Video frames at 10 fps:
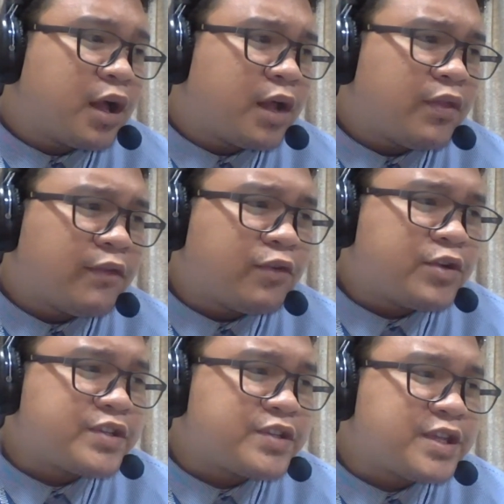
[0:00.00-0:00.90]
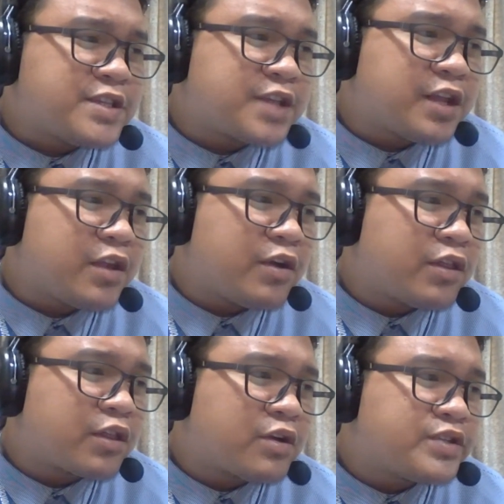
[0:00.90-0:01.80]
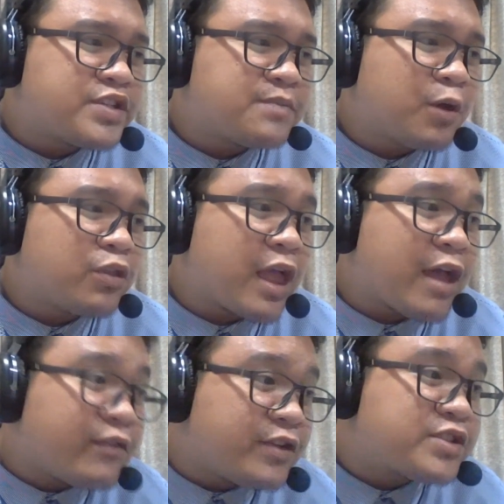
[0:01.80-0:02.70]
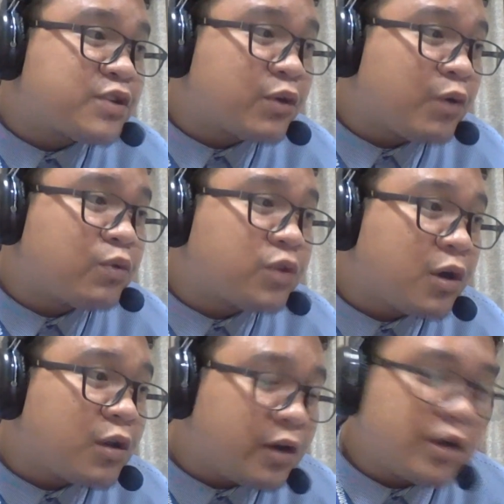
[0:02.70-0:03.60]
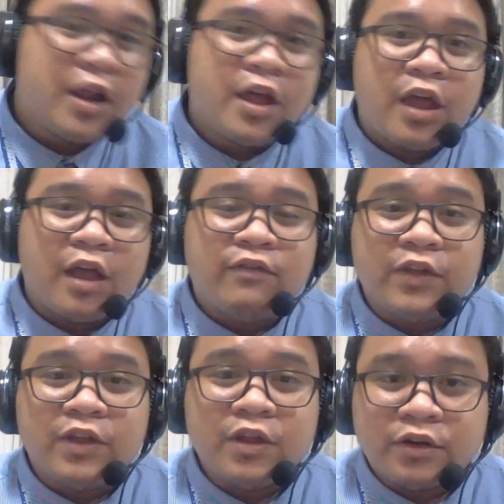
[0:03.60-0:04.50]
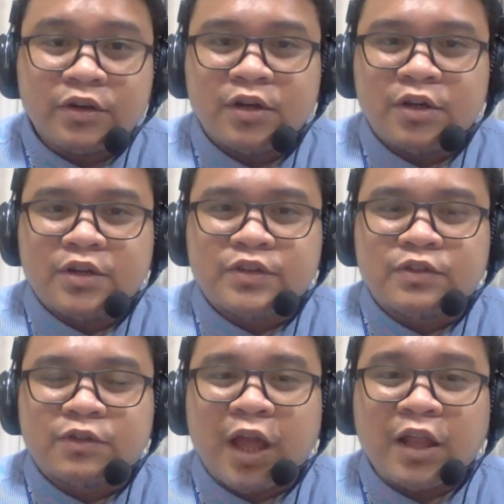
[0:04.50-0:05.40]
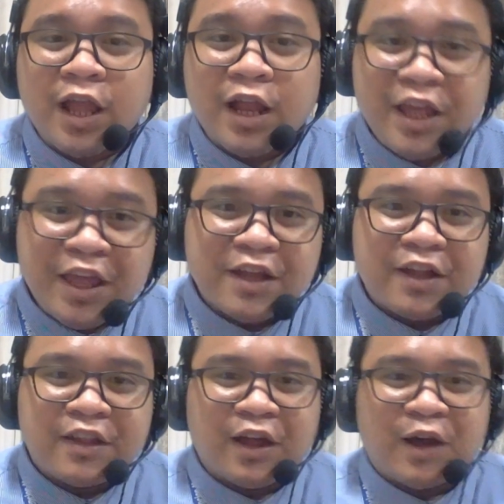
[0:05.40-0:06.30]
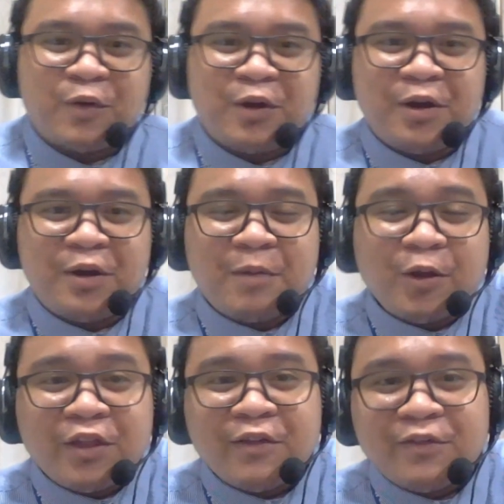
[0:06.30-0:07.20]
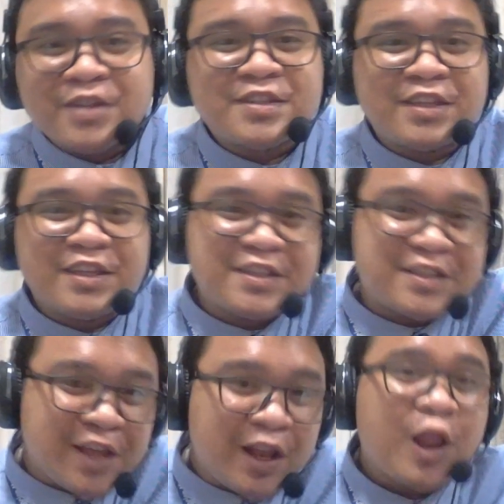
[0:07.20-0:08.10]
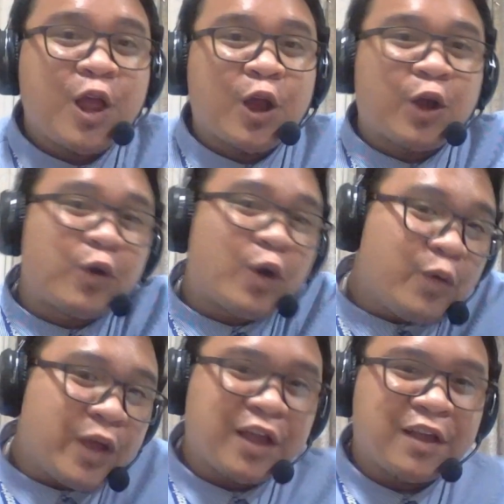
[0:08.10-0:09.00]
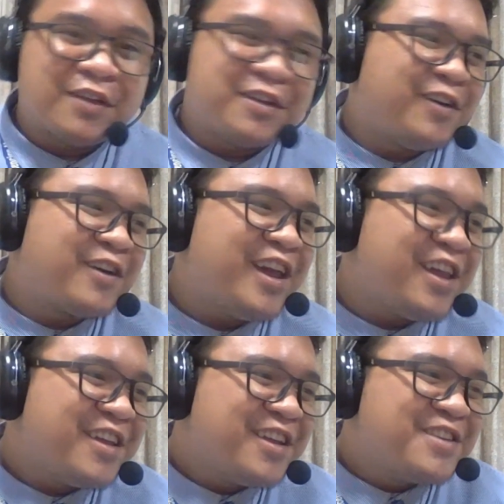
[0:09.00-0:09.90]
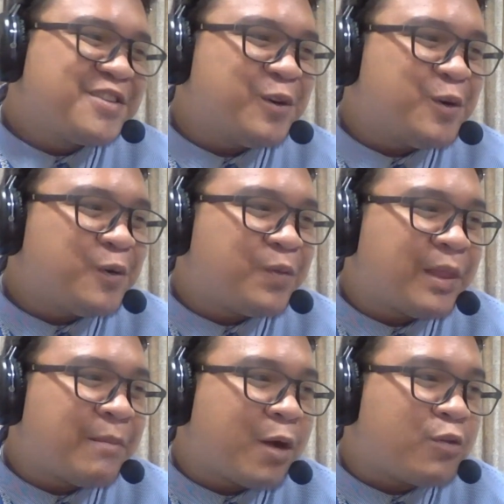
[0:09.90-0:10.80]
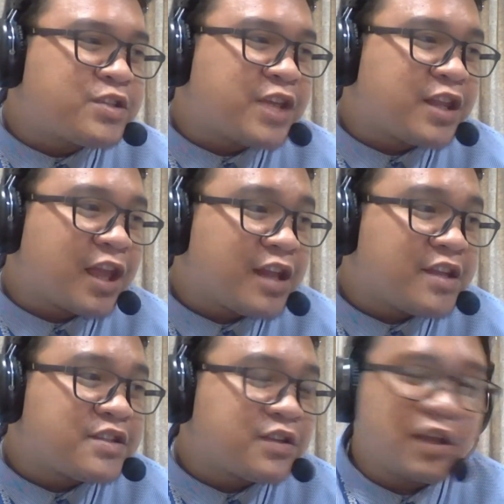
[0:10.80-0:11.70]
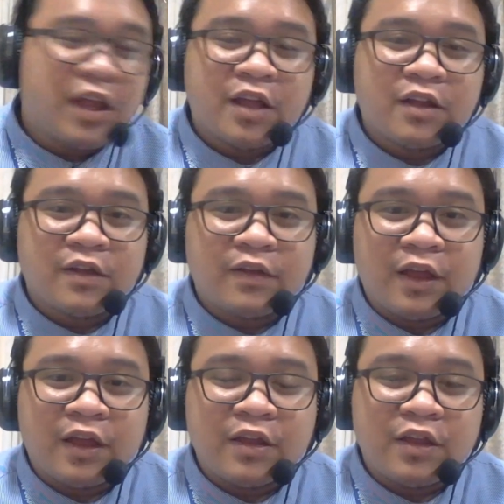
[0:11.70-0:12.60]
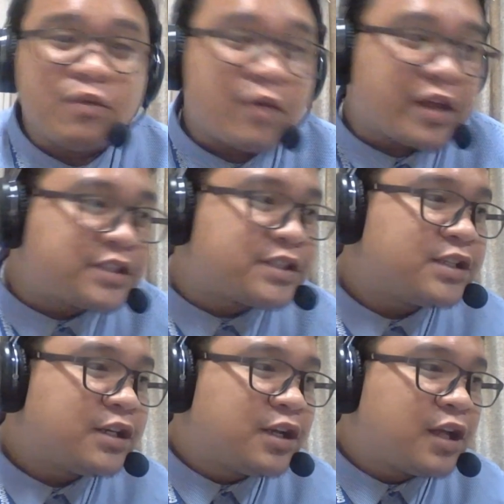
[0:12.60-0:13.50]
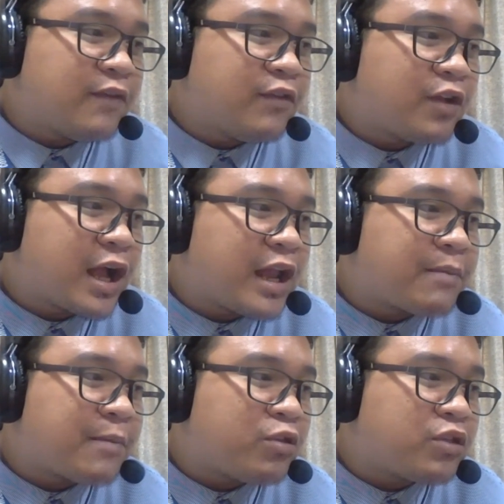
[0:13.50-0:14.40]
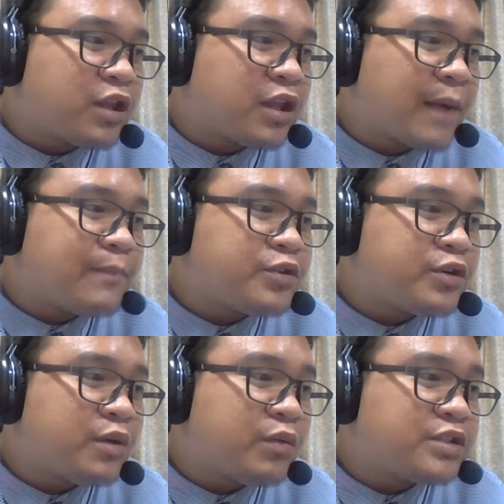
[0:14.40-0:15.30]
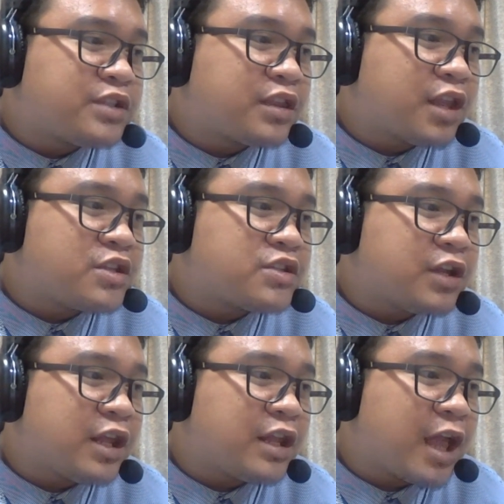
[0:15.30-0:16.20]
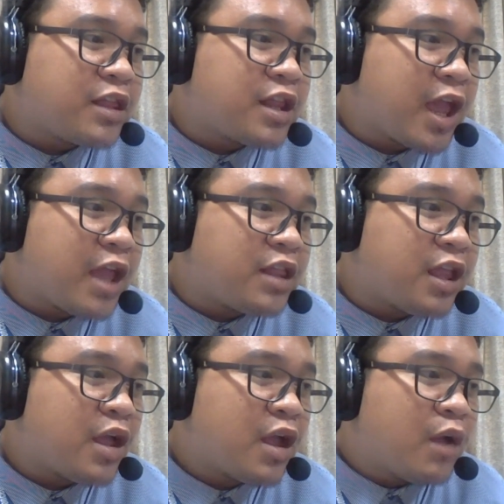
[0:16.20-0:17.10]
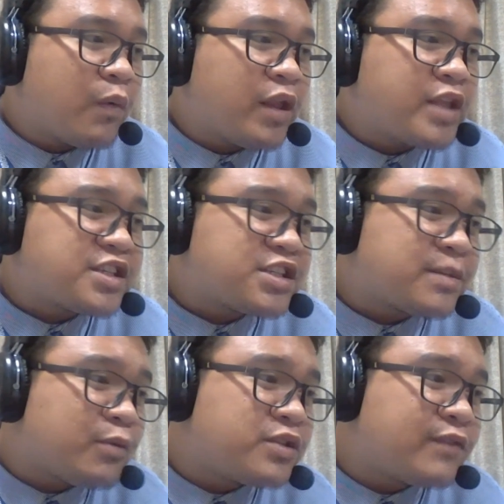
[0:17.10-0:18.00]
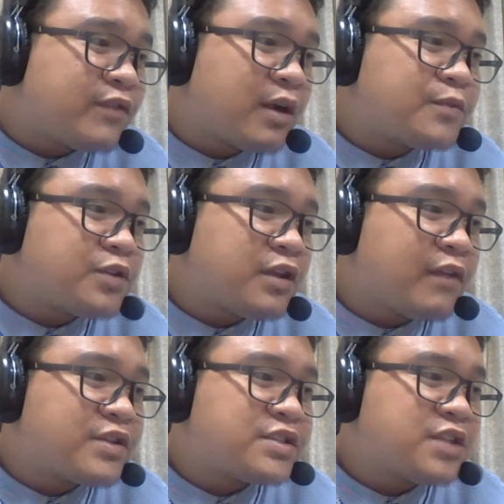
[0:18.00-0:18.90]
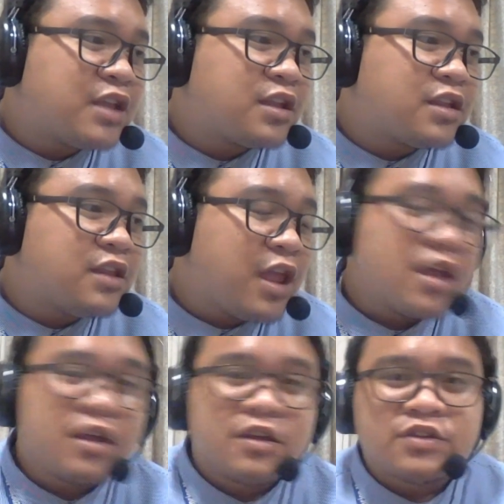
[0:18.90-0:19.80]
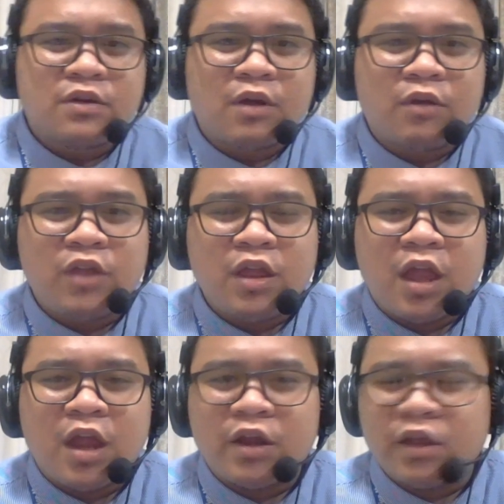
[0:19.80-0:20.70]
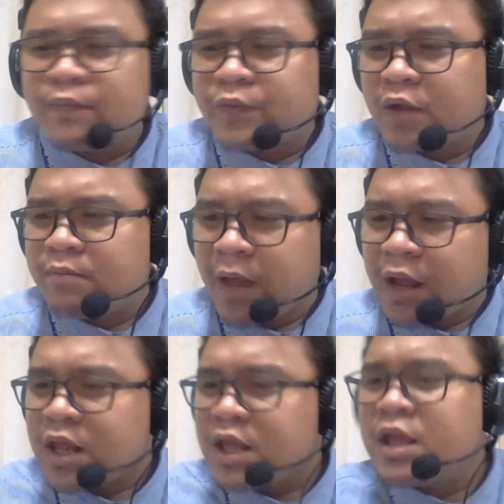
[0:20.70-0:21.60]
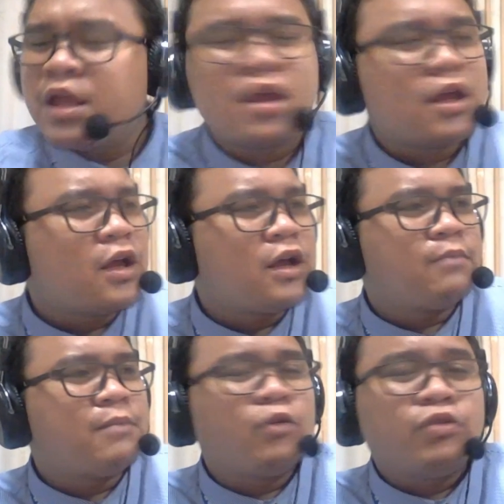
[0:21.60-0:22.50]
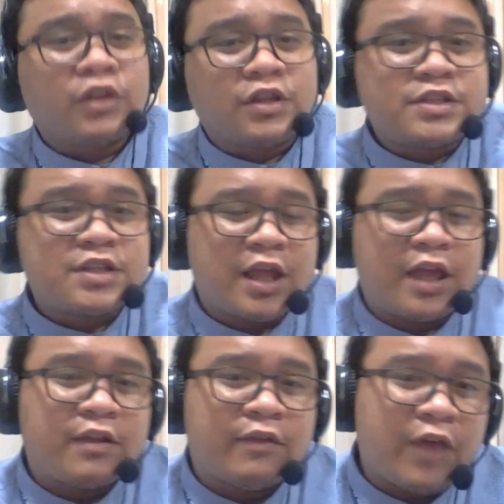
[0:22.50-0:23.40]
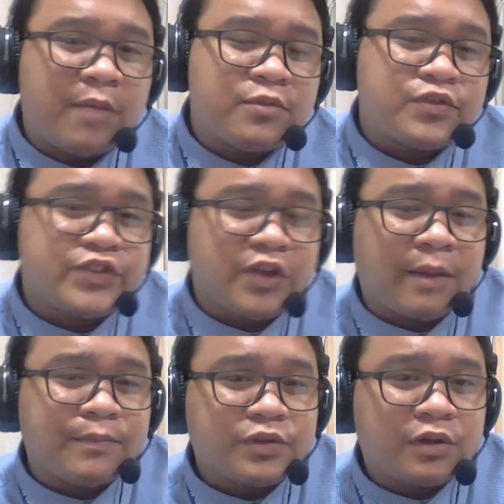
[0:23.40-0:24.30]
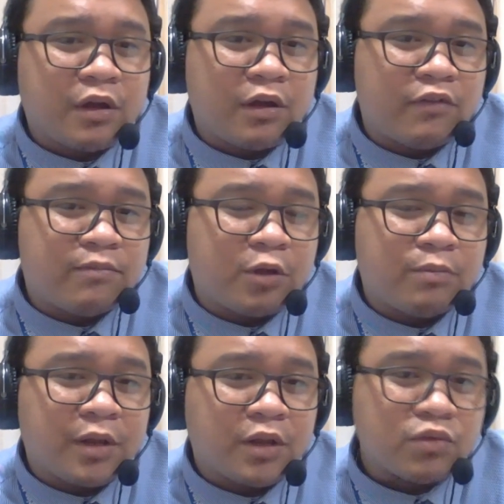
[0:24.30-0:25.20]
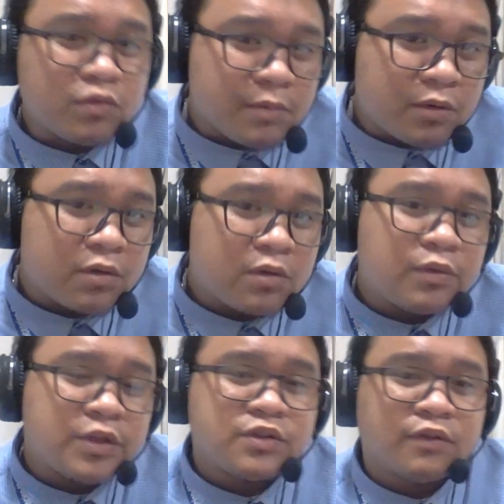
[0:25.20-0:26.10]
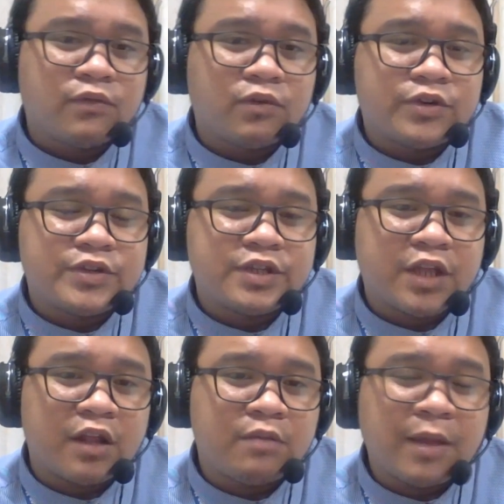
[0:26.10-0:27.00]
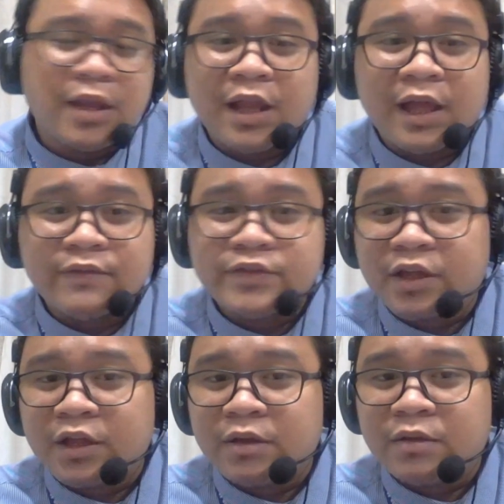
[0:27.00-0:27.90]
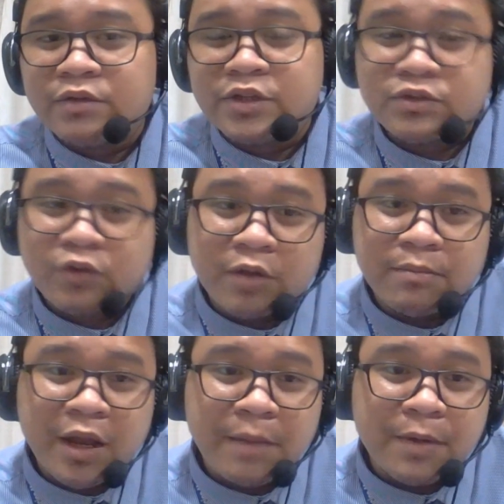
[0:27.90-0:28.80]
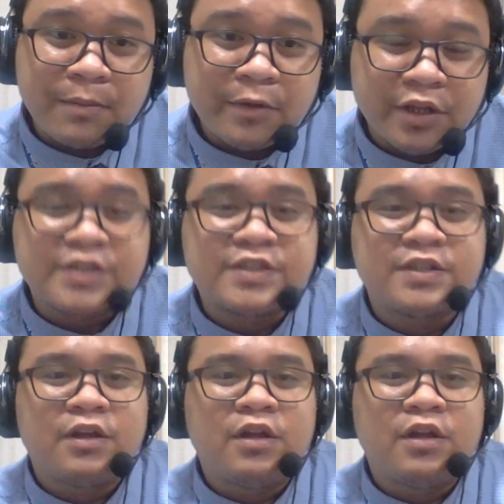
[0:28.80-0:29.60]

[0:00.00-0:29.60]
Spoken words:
And the forces inside the Earth causes Mount Everest to grow taller every year. So technically, our Mount Everest is still growing. Okay? So the Mount St. Helens, like in the US, a volcanic mountain, captured the world's attention in 1980 when its explosive eruption devastated the surrounding area. And many mountains, like the famous eruption of Mount Pinatubo, which of course killed many lives and destroyed many properties.